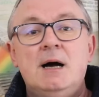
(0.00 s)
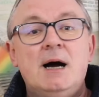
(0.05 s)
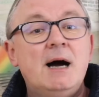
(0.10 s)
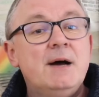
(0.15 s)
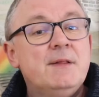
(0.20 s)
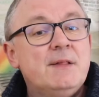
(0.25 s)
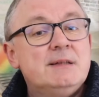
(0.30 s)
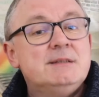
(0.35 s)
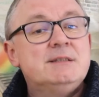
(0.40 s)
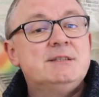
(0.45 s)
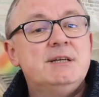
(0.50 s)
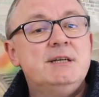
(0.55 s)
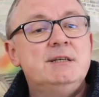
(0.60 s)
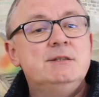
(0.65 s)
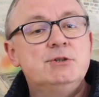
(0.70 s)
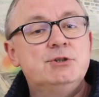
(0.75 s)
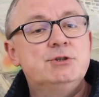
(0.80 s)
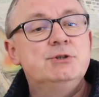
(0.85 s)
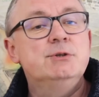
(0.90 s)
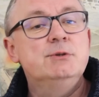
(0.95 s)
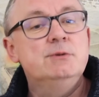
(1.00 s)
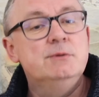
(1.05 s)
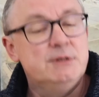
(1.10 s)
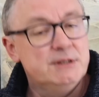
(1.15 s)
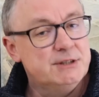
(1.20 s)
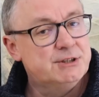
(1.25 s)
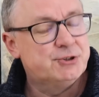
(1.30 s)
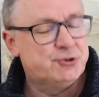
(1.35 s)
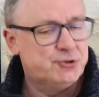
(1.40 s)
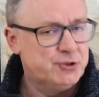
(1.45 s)
I then turned to
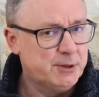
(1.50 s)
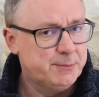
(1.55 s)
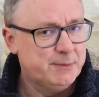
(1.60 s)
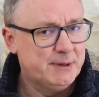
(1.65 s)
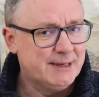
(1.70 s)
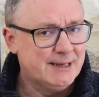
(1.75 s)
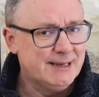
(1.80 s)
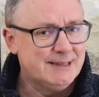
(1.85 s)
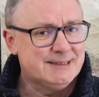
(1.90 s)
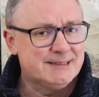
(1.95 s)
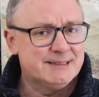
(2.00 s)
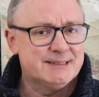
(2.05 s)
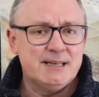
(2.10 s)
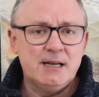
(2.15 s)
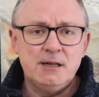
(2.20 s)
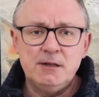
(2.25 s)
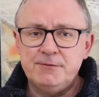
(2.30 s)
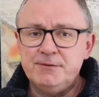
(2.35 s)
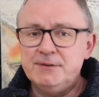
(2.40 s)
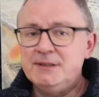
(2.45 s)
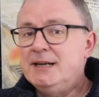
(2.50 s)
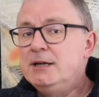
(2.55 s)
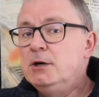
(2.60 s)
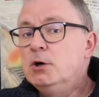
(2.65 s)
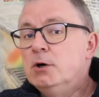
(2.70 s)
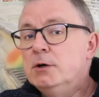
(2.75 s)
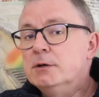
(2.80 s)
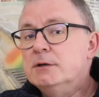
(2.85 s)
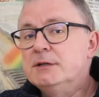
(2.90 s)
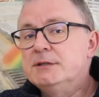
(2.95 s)
the streaming itself, and I
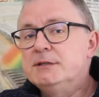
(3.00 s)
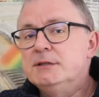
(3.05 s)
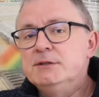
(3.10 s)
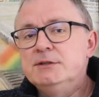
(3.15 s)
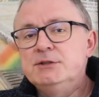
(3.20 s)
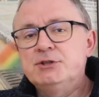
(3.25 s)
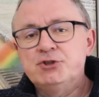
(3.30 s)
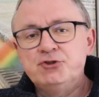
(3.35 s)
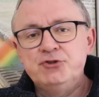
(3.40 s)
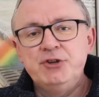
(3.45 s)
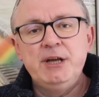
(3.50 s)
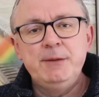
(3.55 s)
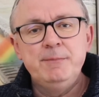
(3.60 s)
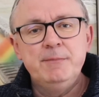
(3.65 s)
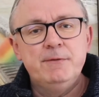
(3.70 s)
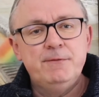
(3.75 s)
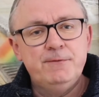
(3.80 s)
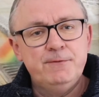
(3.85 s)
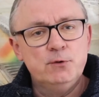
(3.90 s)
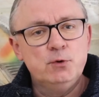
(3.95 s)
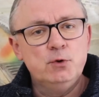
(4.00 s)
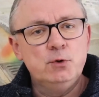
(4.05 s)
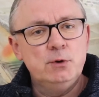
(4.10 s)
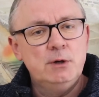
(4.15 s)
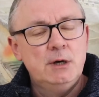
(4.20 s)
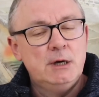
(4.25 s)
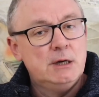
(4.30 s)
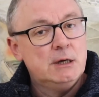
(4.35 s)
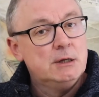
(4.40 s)
hooked the Stream 4